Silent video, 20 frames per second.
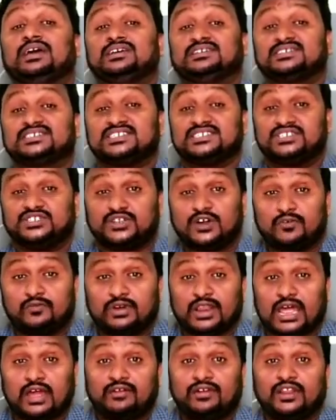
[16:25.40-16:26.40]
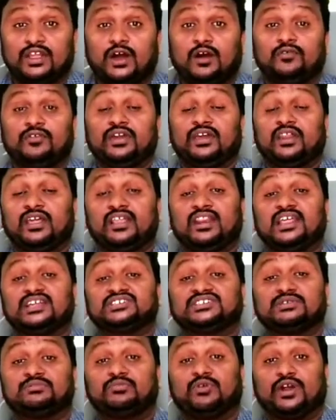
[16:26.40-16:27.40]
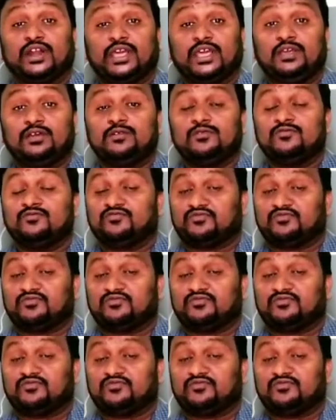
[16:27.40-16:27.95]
center of gravity of irregular shaped body?